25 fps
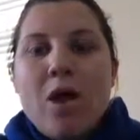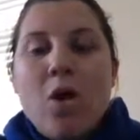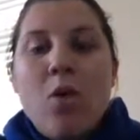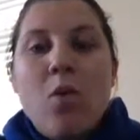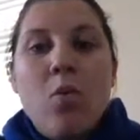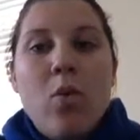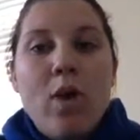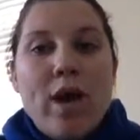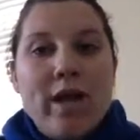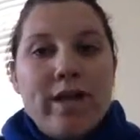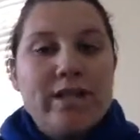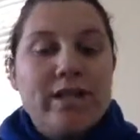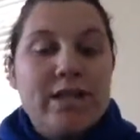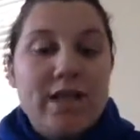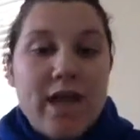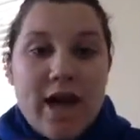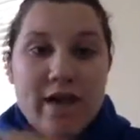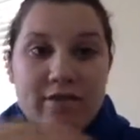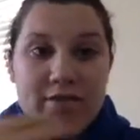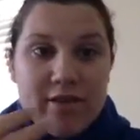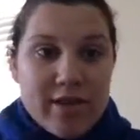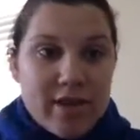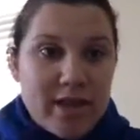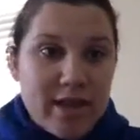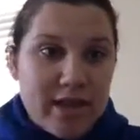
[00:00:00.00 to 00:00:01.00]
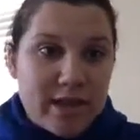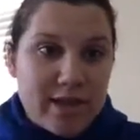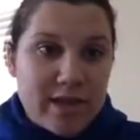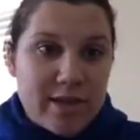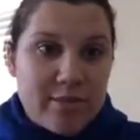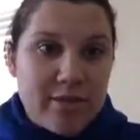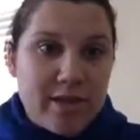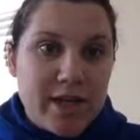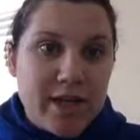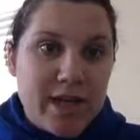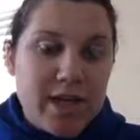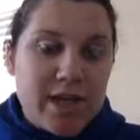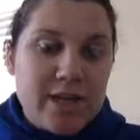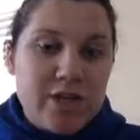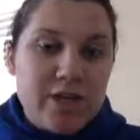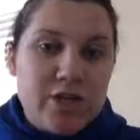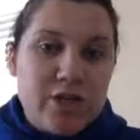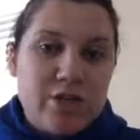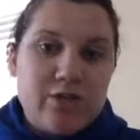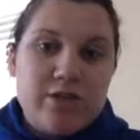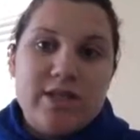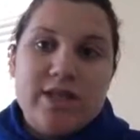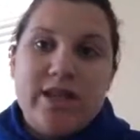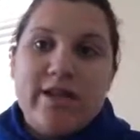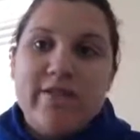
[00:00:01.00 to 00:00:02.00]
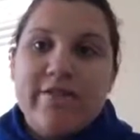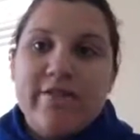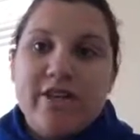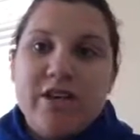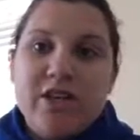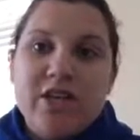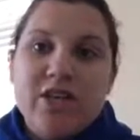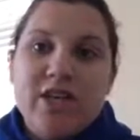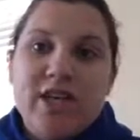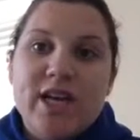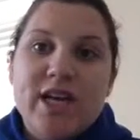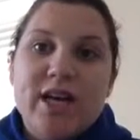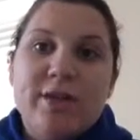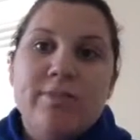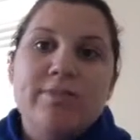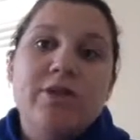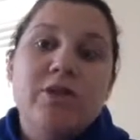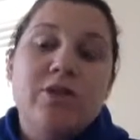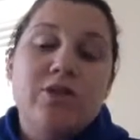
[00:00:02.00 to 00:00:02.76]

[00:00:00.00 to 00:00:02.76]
Once everything is completed, students have finished that up,